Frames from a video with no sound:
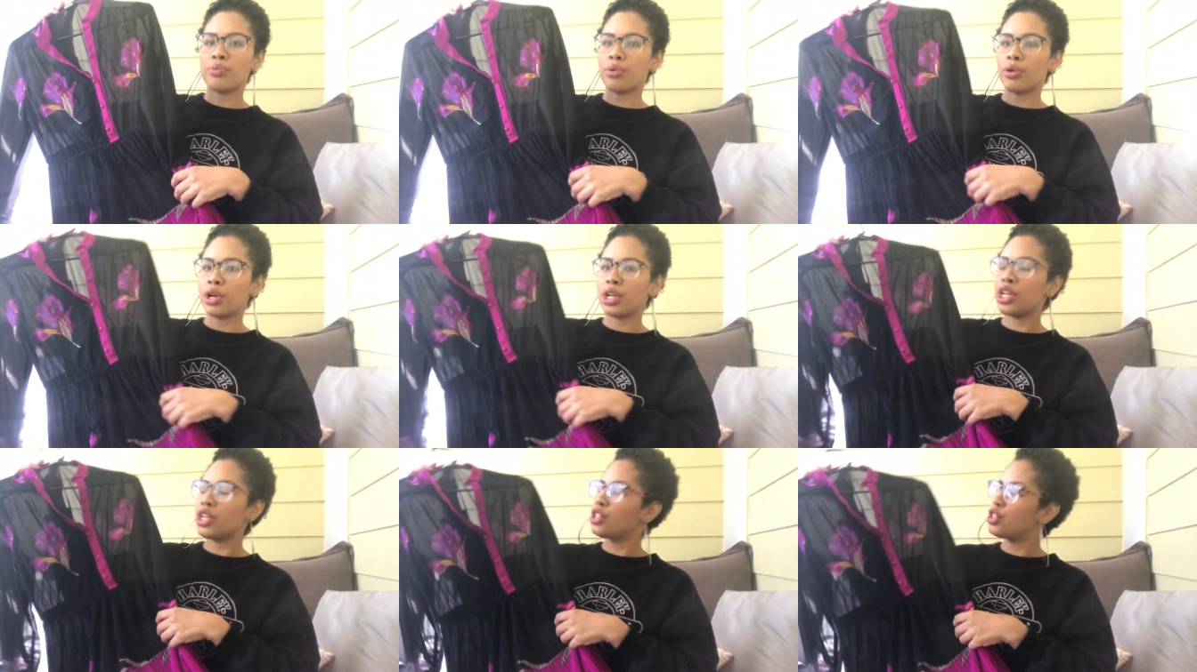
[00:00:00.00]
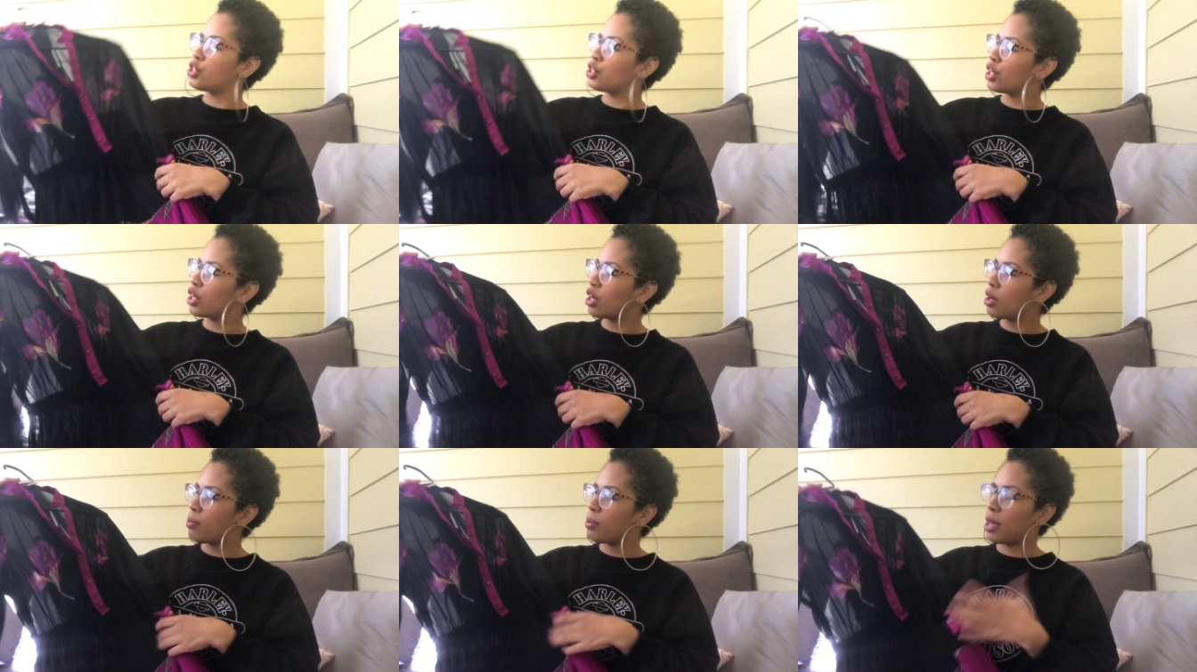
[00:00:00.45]
pretty
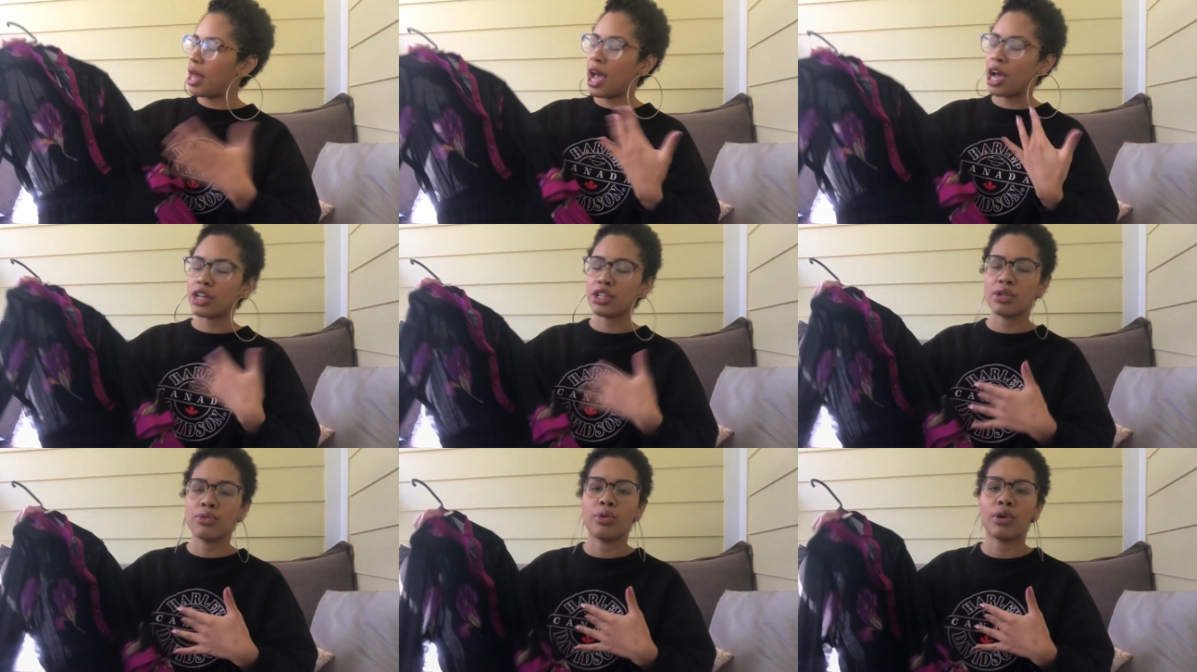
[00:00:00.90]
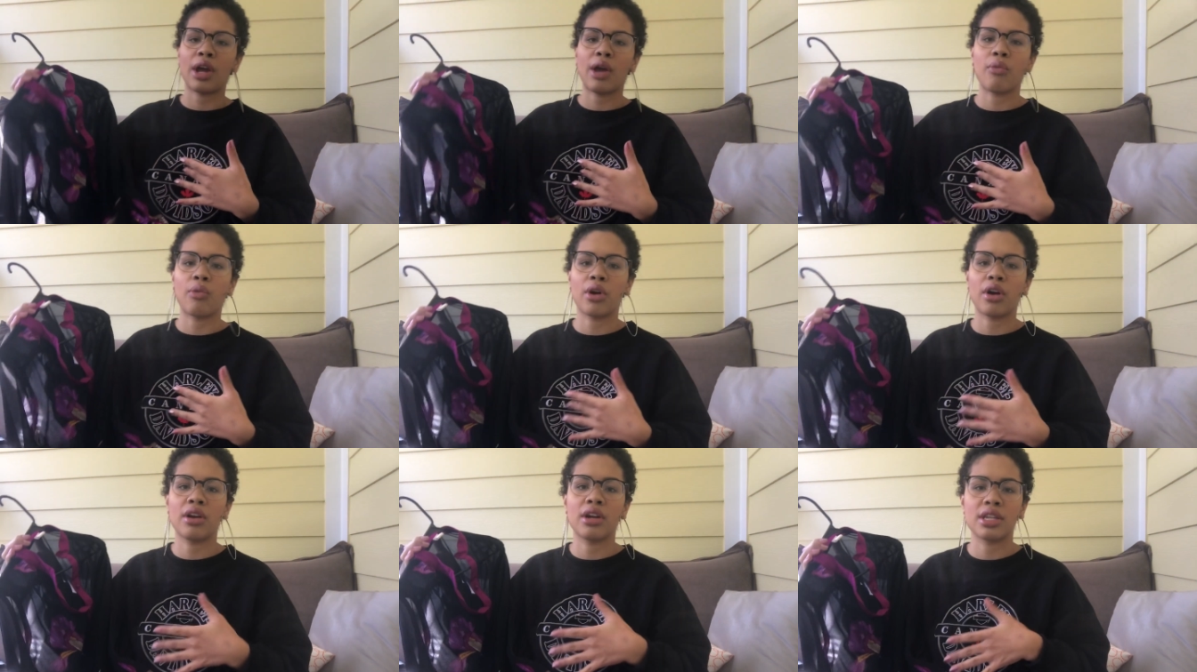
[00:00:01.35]
sheer, but actually when I
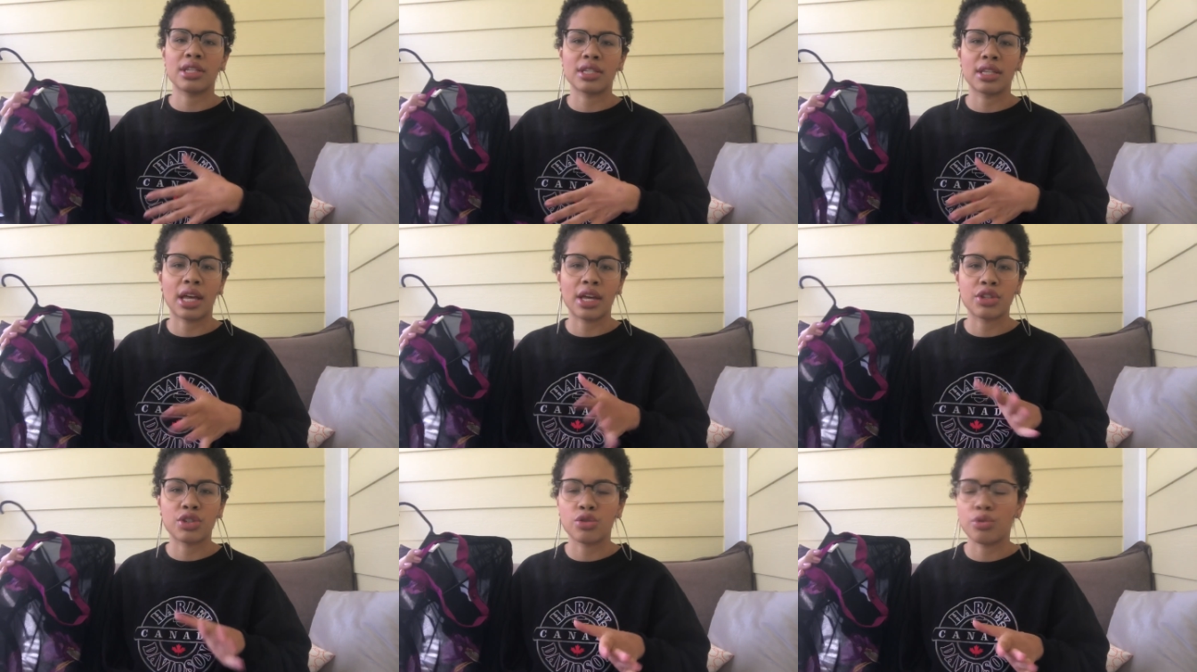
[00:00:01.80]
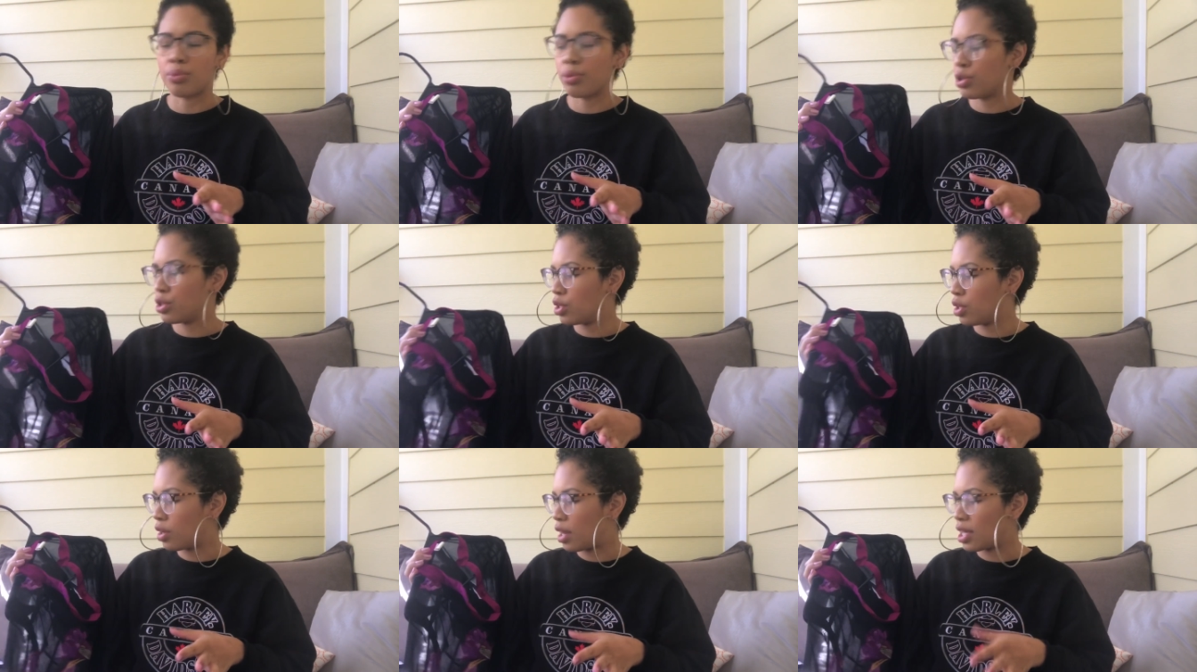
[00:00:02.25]
wear it, it's not
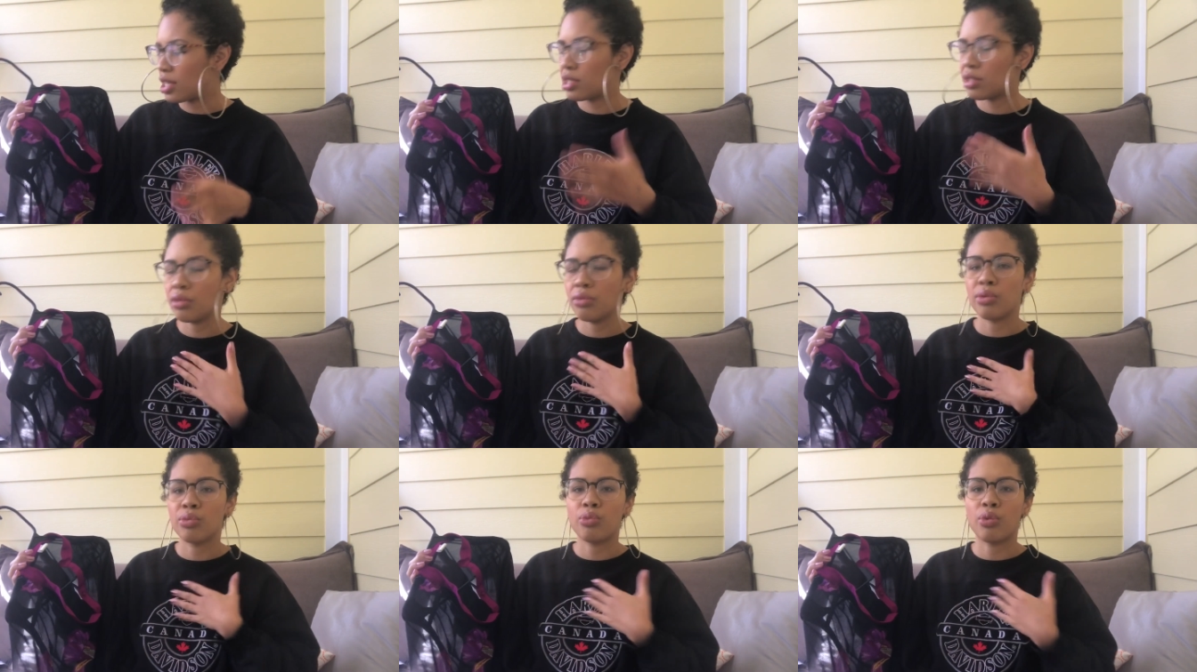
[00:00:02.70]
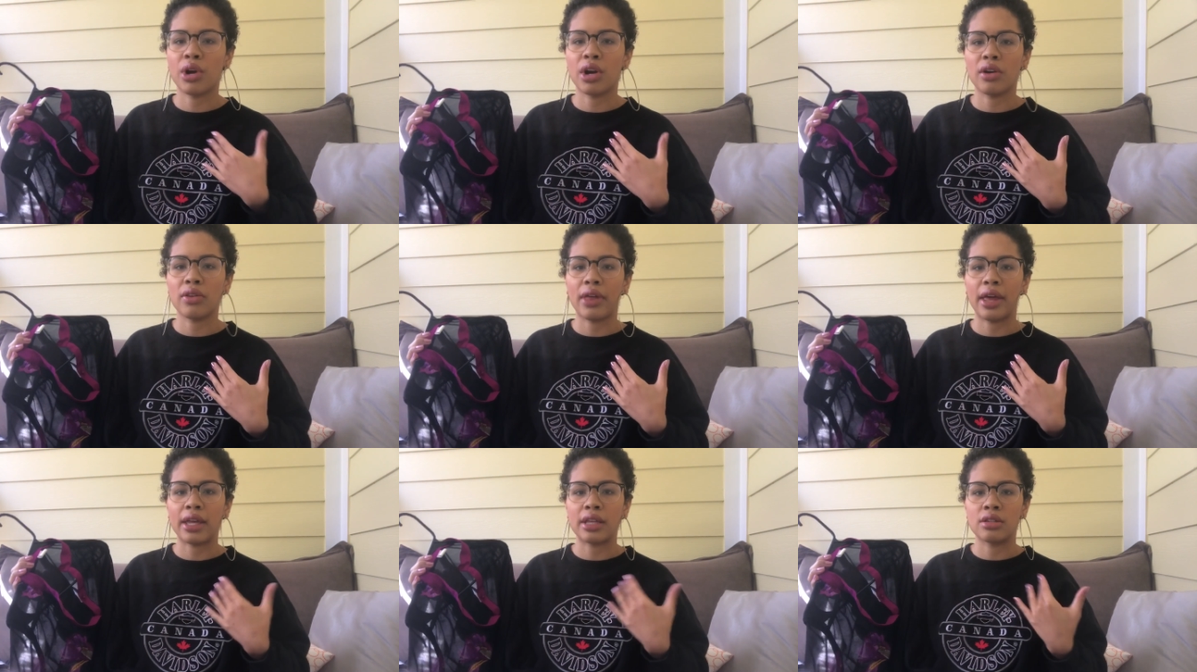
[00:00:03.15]
super sheer. I still would
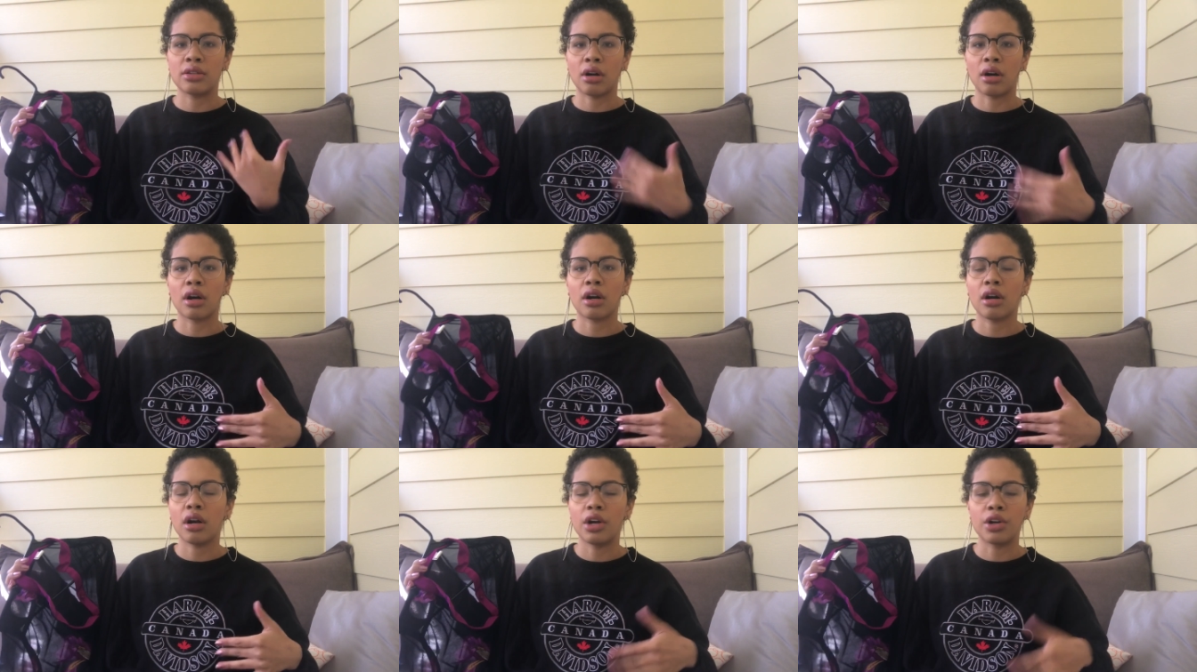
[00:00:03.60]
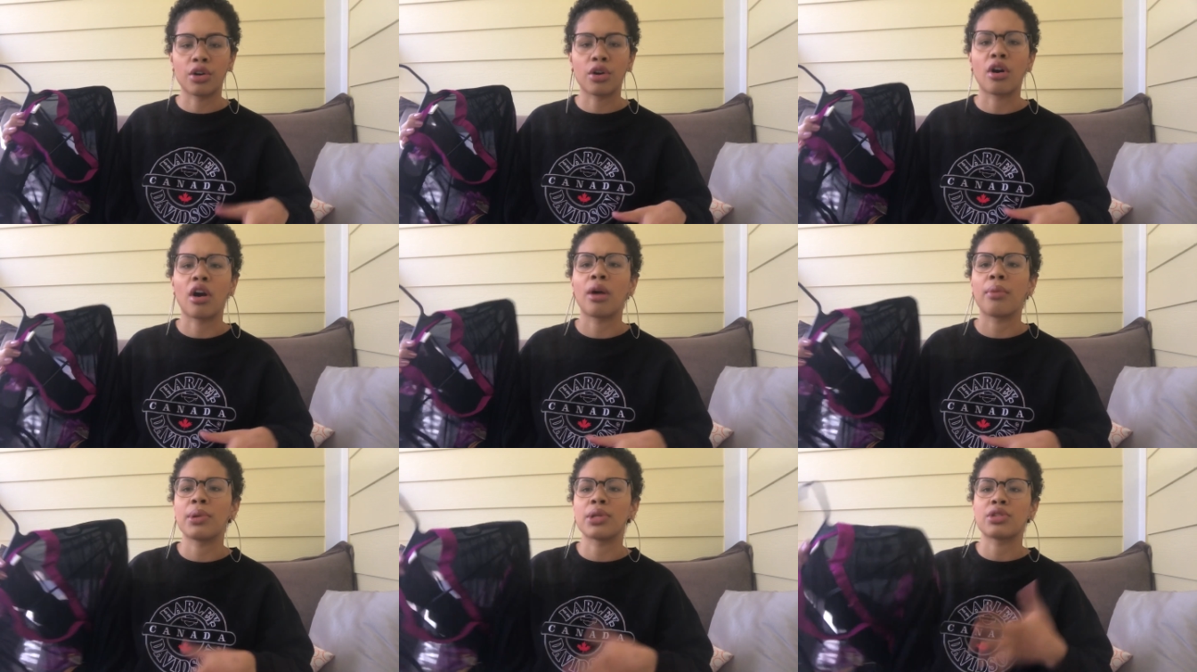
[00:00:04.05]
wear like dark
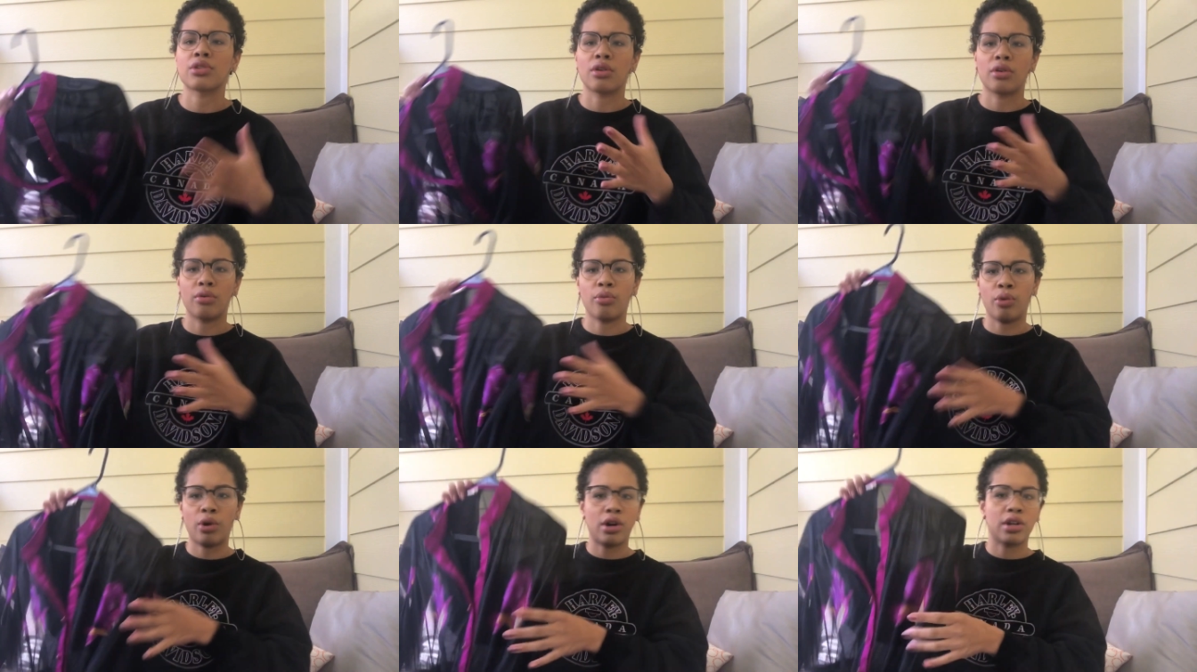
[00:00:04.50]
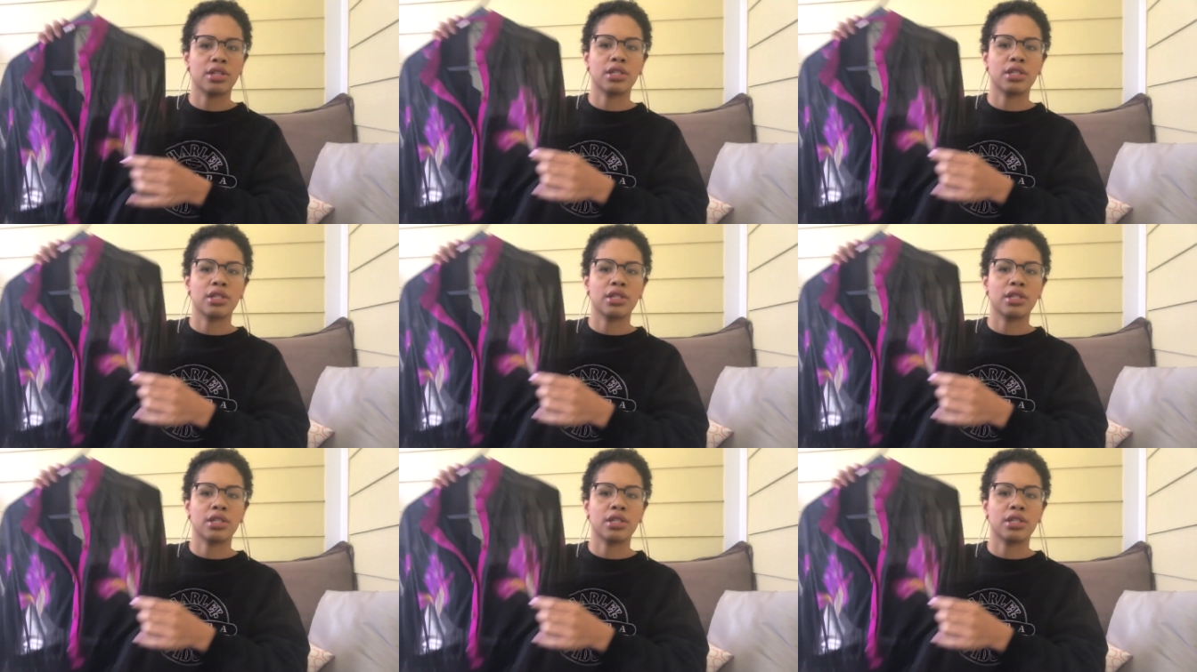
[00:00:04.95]
undergarments or wear